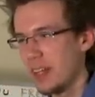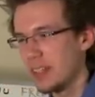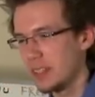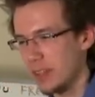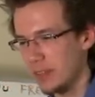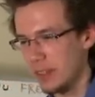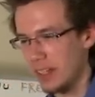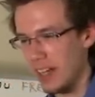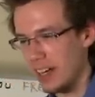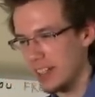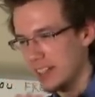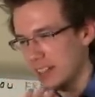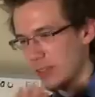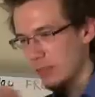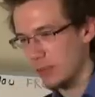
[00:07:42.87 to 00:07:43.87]
So if you cut
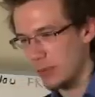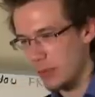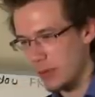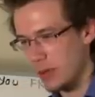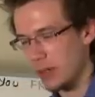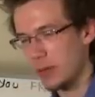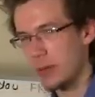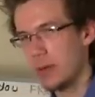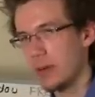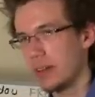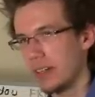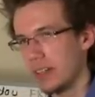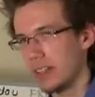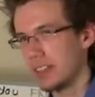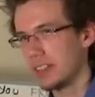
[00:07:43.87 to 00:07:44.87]
it into 4
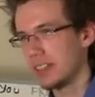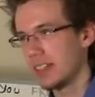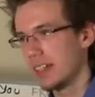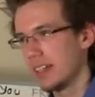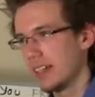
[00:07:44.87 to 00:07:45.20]
quarters,